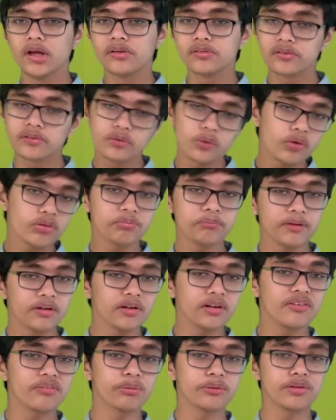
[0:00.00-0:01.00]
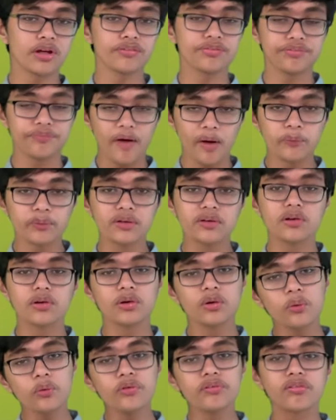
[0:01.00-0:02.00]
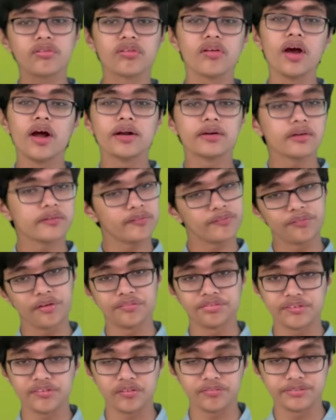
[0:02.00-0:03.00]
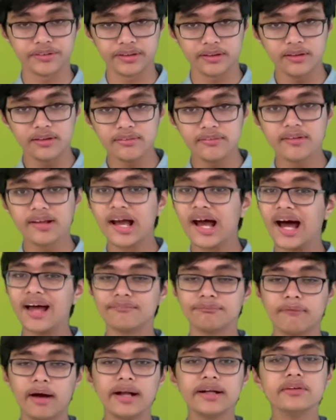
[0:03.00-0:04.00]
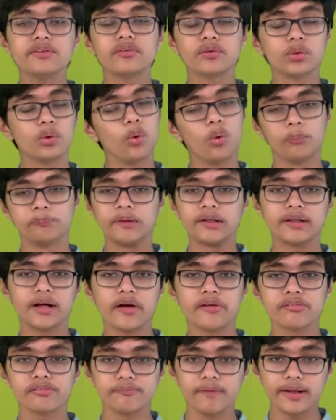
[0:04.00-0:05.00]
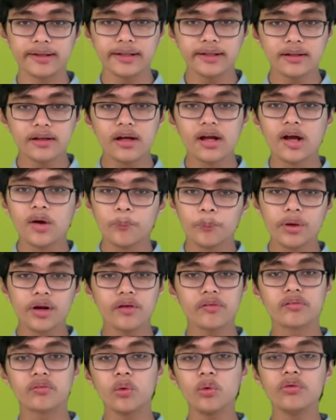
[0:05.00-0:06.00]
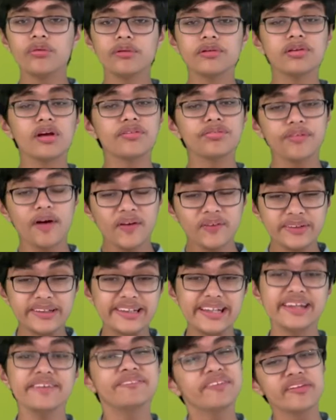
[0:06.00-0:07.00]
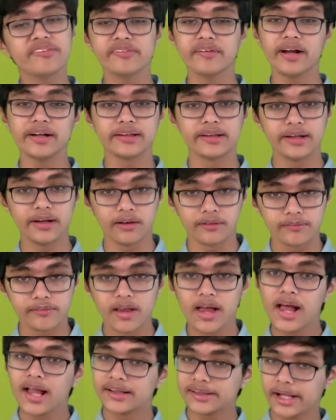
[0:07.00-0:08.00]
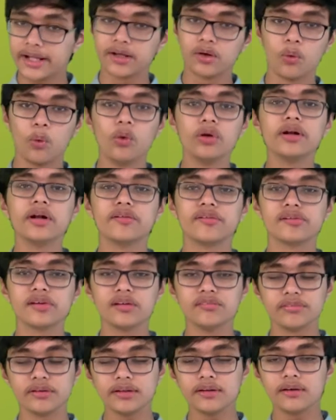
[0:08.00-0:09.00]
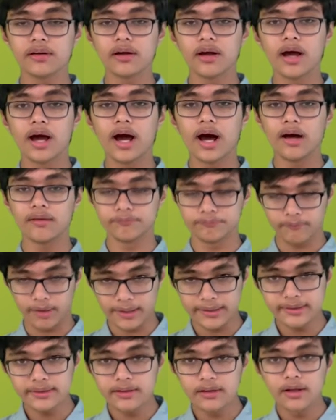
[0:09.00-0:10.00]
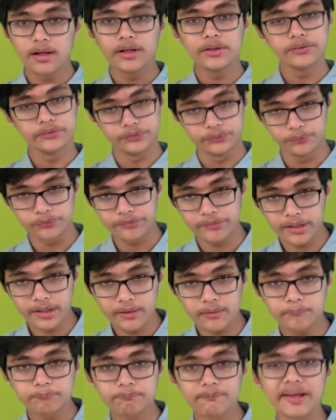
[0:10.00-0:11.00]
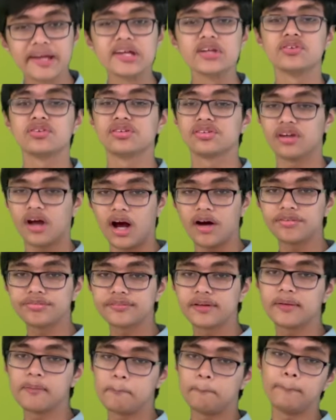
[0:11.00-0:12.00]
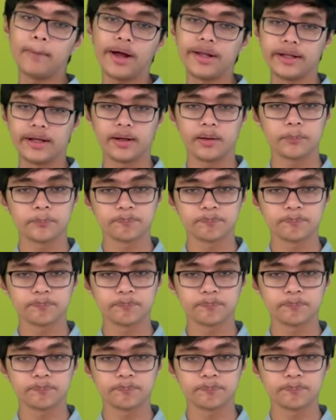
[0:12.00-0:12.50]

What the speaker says: So those minerals which are found close to the surface of the earth are mined through open cast mining, whereas those which are found deep inside the earth, like gold and silver, are mined using shaft mining.